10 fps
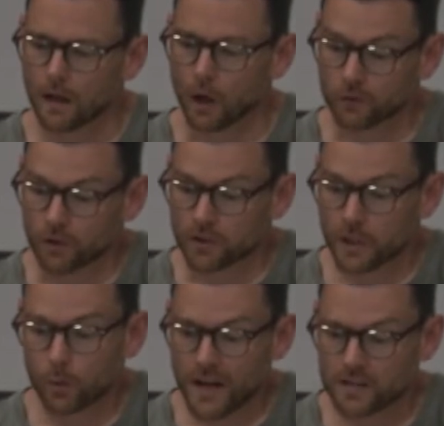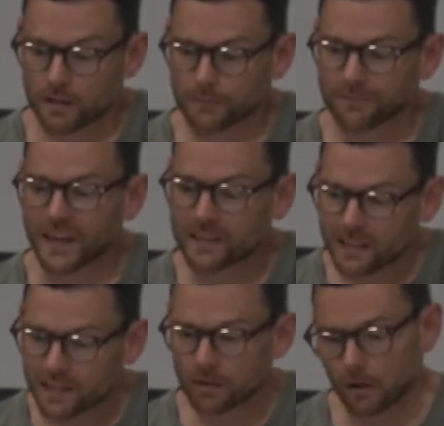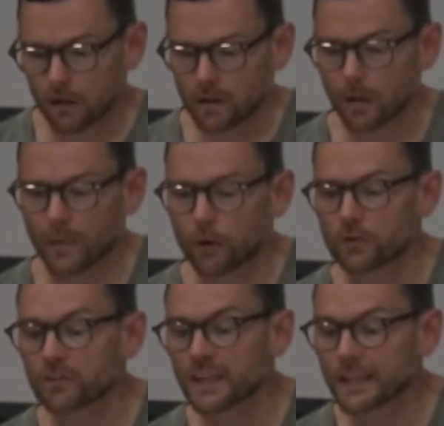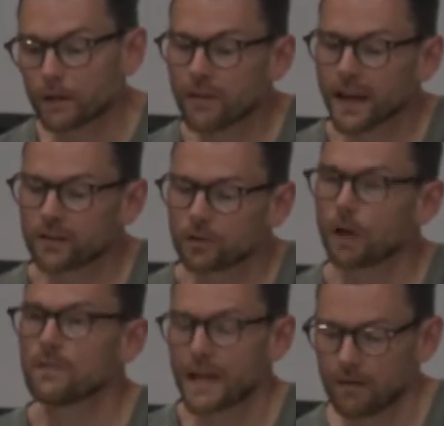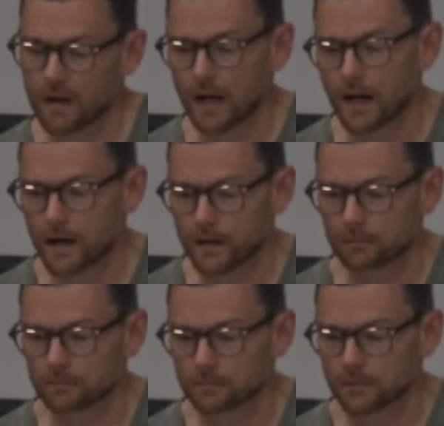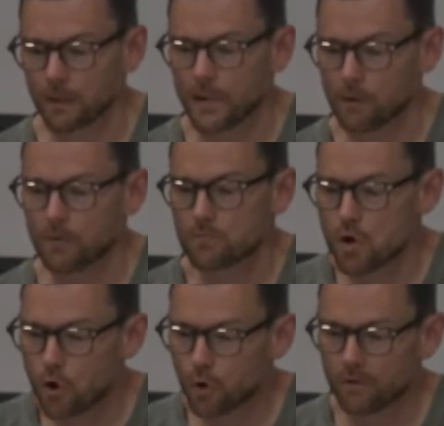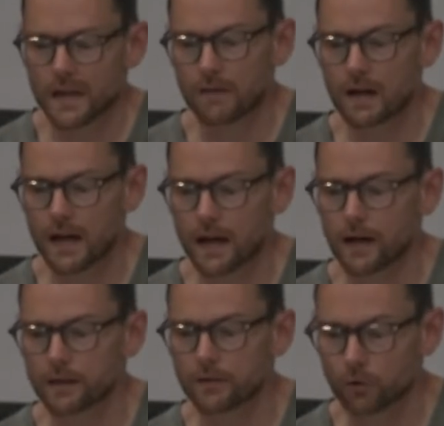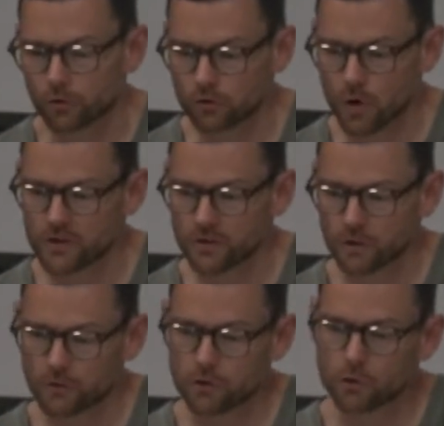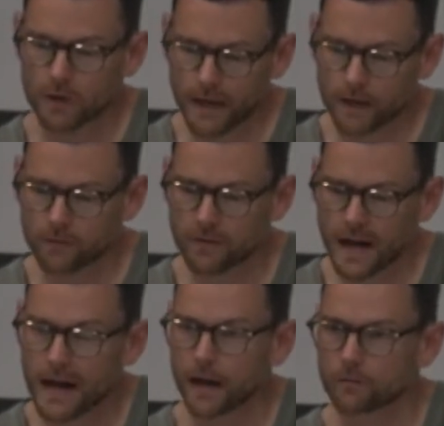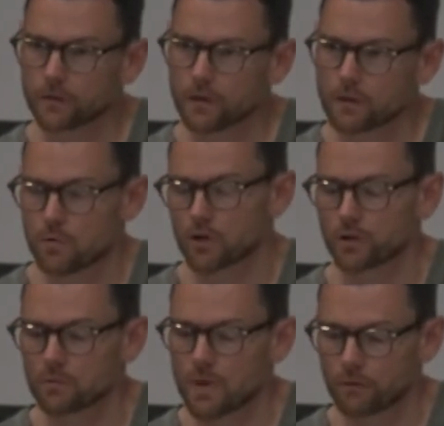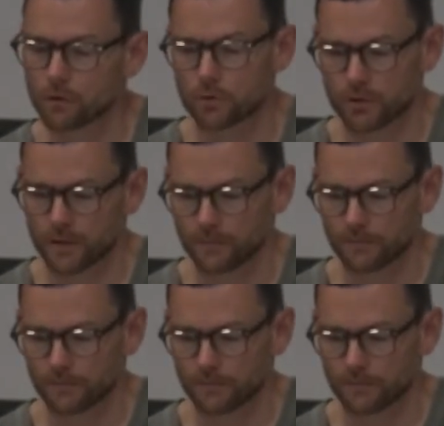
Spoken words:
of such an equation says a lot about the significance of the avant-garde, about the role of the avant-garde in the construction of a new life after the Russian Revolution.